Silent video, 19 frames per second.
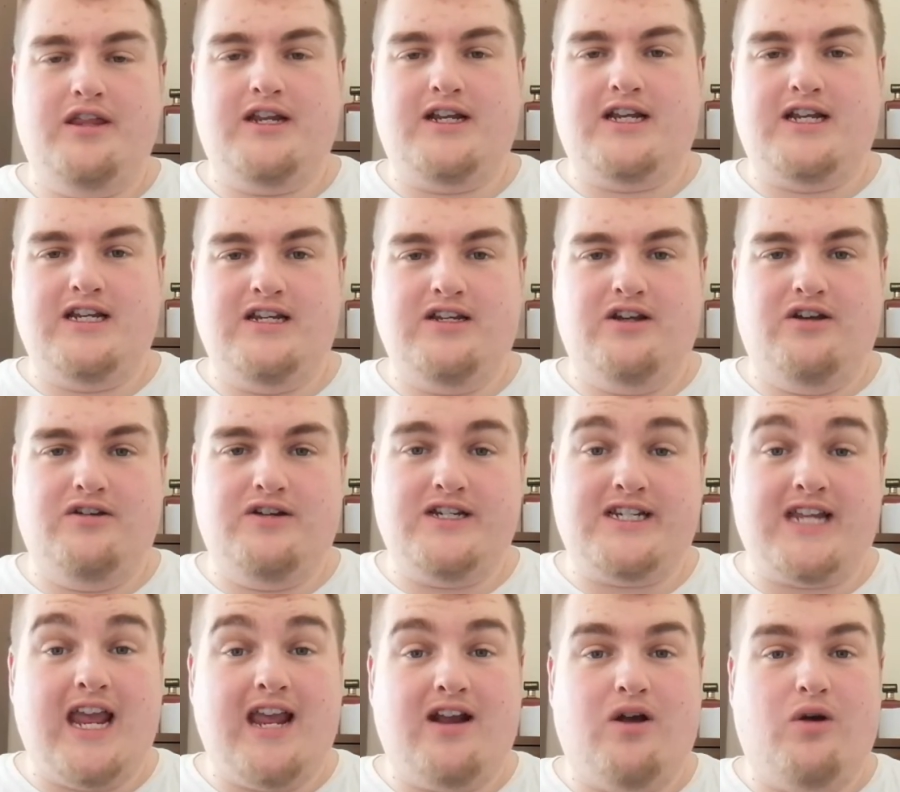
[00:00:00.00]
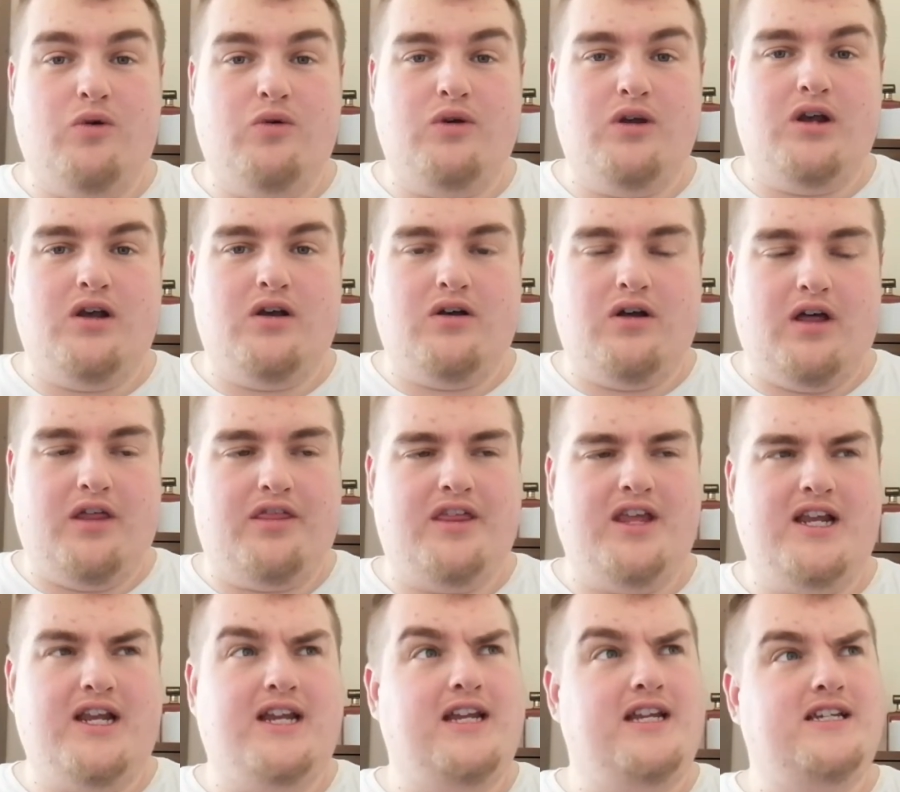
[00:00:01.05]
think, he's getting older. I
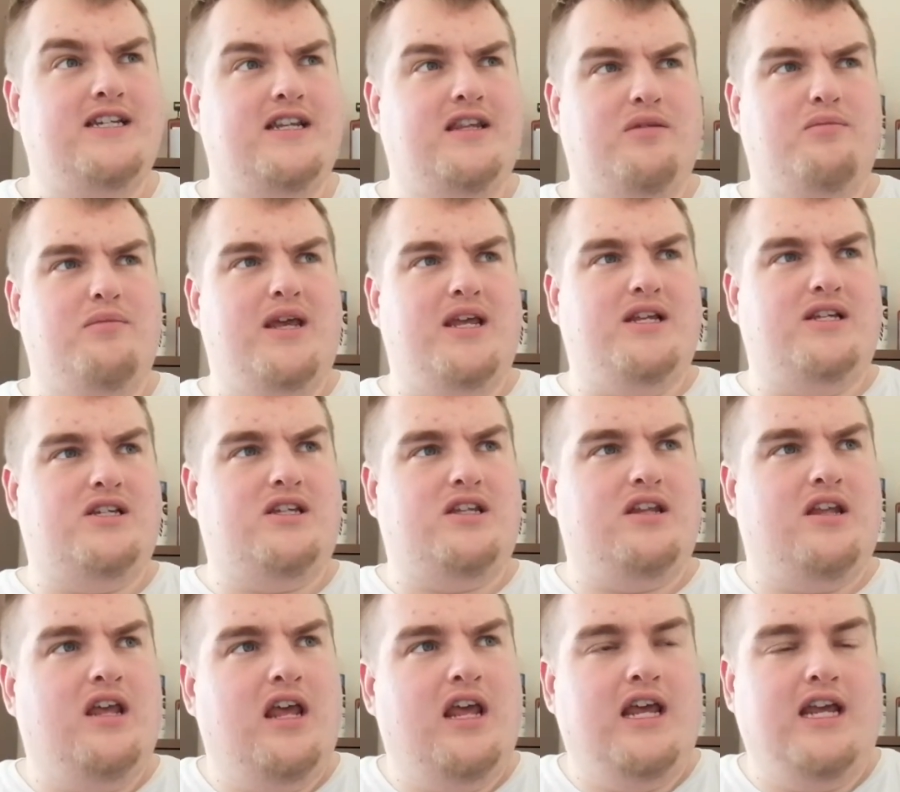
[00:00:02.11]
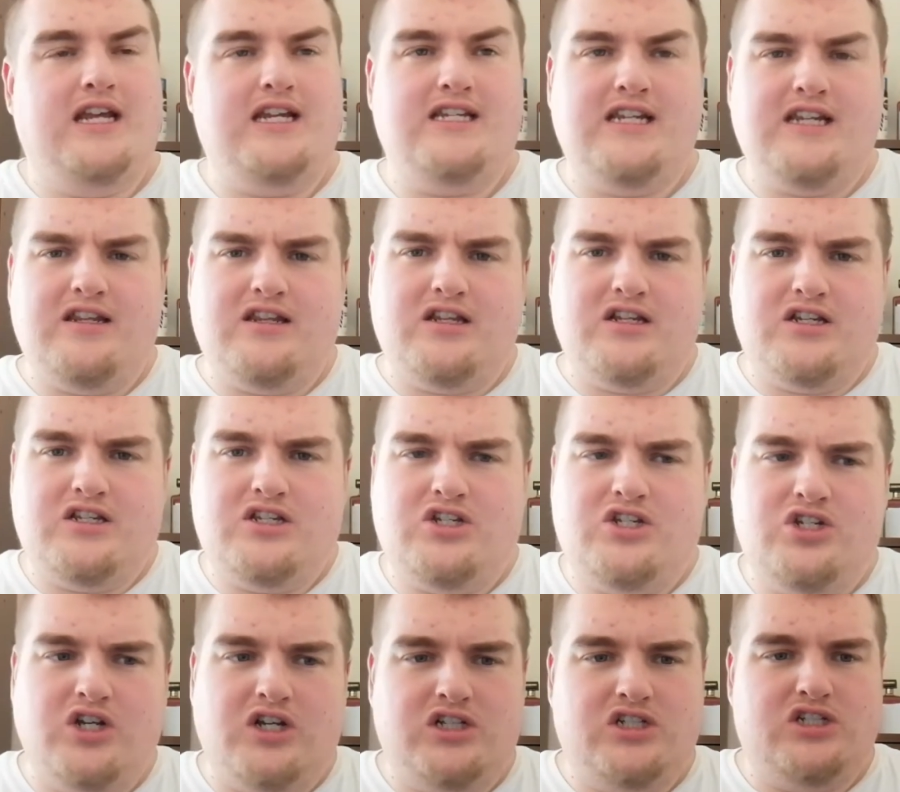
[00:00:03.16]
think he's in the midst. He's either
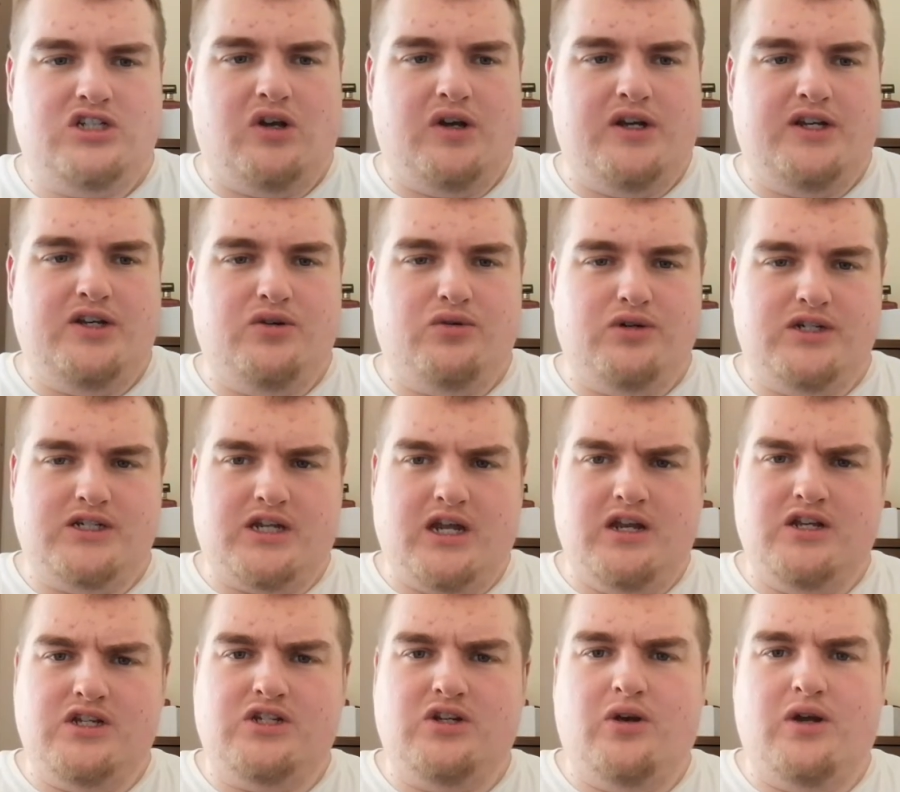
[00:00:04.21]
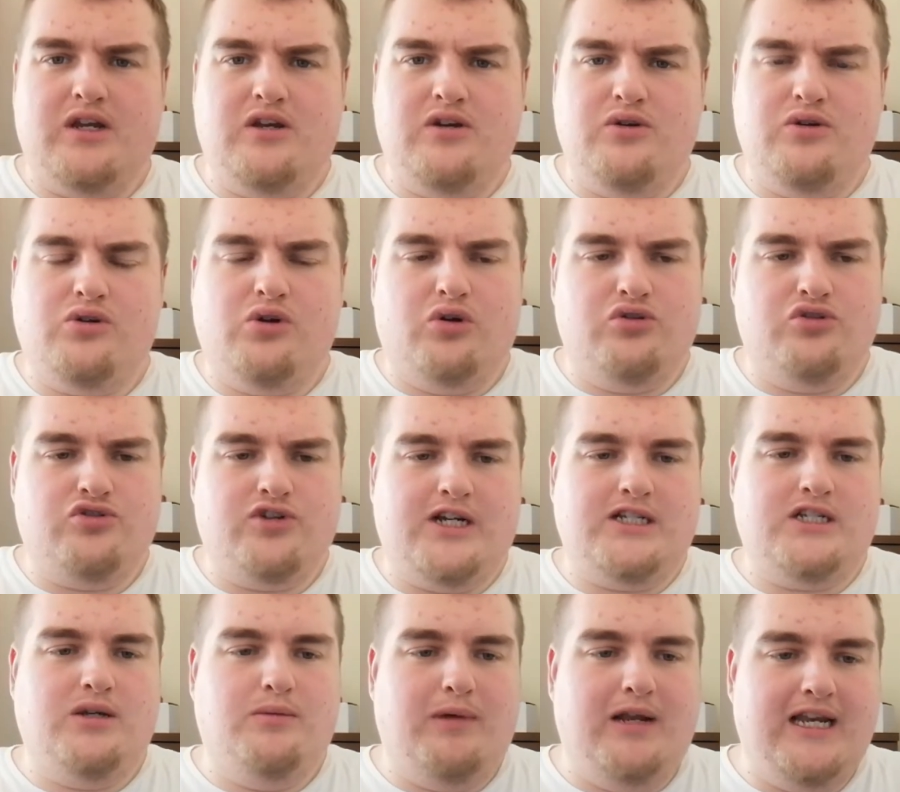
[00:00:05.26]
just signed or is going to sign a new
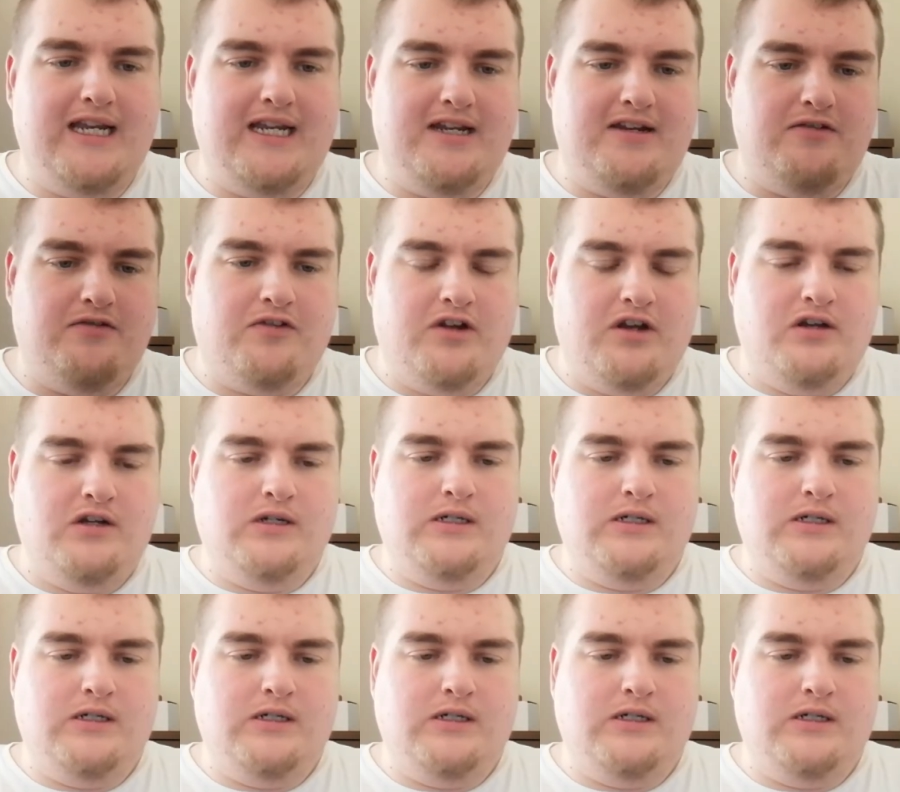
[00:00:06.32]
contract, I believe.